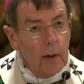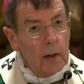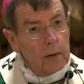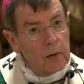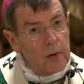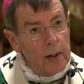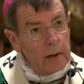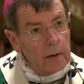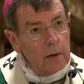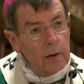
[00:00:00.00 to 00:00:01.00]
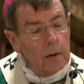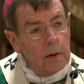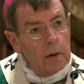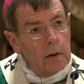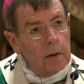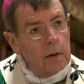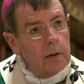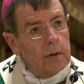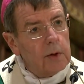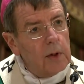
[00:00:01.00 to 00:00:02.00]
And then
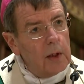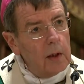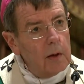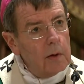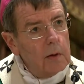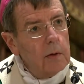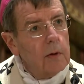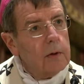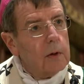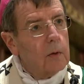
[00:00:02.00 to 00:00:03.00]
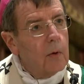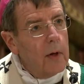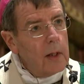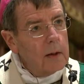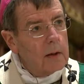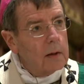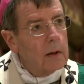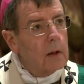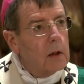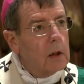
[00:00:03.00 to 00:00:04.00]
to hear the great
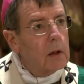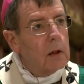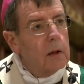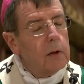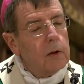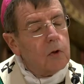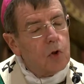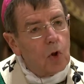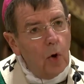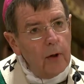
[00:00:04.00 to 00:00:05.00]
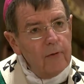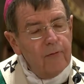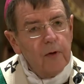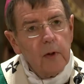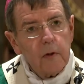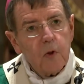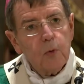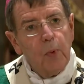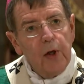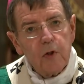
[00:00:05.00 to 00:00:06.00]
the joyful
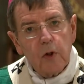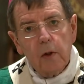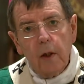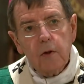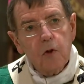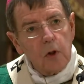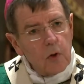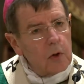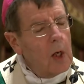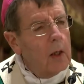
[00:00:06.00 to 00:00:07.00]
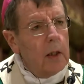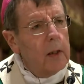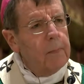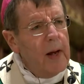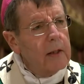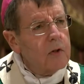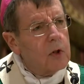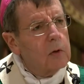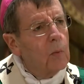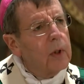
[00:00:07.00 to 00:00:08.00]
expression that just
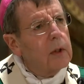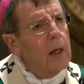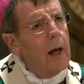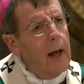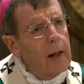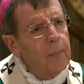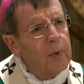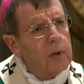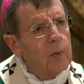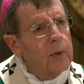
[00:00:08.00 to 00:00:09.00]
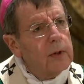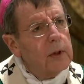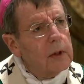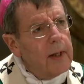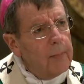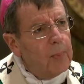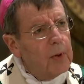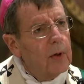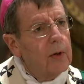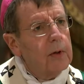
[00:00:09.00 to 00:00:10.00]
imagine what happened when the
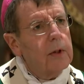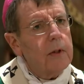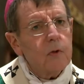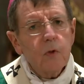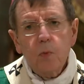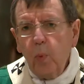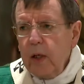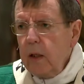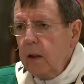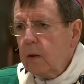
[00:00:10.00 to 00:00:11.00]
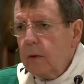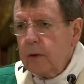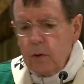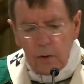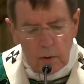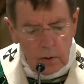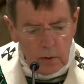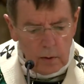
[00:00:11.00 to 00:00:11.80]
leper heard this. We hear it too.